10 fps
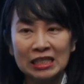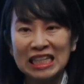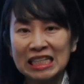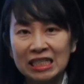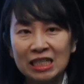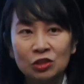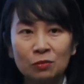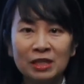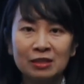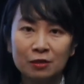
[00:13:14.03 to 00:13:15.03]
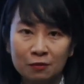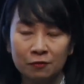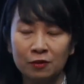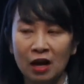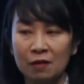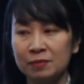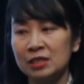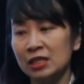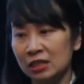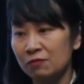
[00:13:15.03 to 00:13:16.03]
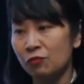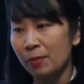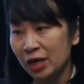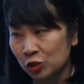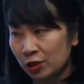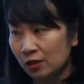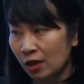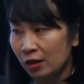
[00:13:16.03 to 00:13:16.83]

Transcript: easy to be surfer of disinformation.